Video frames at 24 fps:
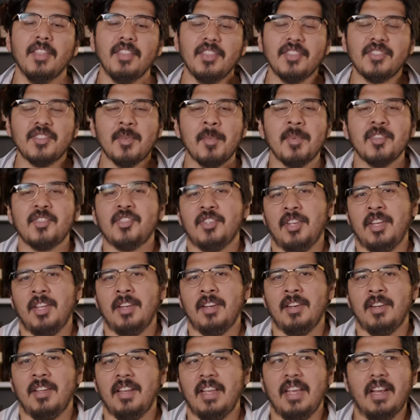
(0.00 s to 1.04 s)
It's is a
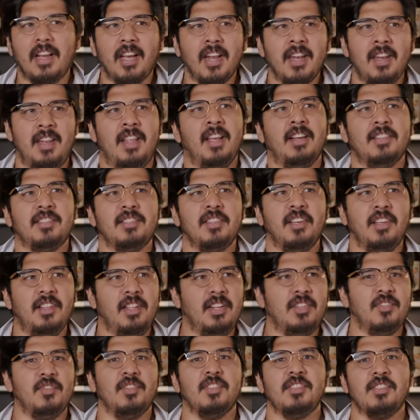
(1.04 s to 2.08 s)
machine. It connects to
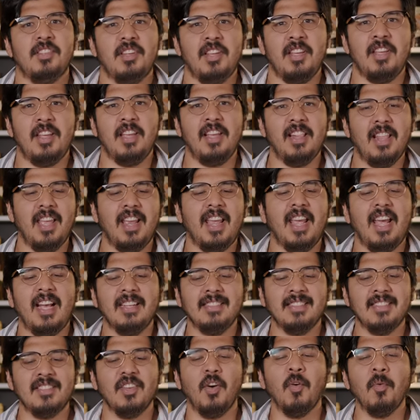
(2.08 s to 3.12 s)
electricity. It like
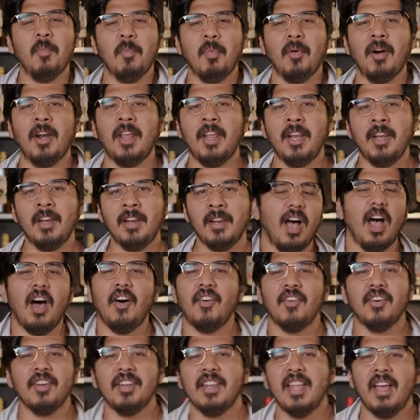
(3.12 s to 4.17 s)
has its own brain.
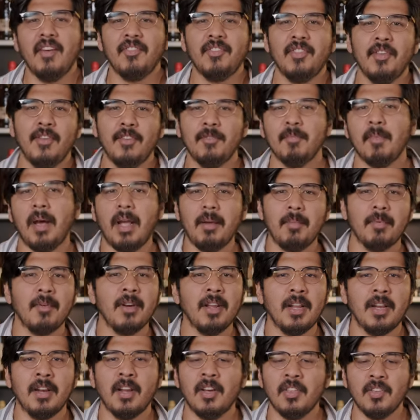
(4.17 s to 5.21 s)
I don't even have to use my
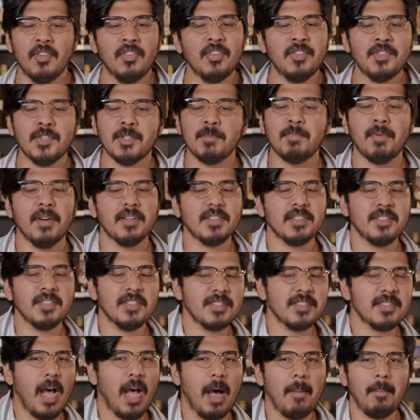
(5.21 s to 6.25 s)
brain other than just pressing
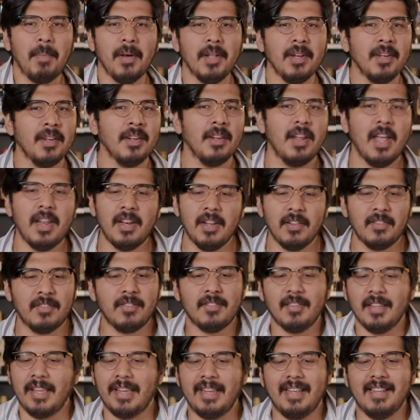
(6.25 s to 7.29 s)
this top button and
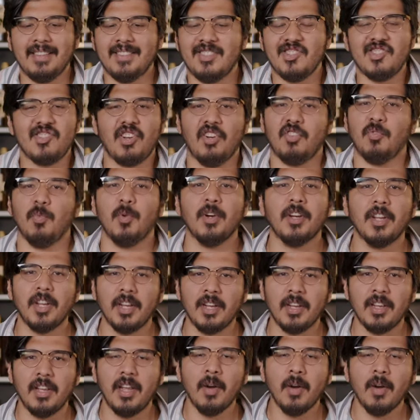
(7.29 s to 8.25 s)
it's like, it just starts working.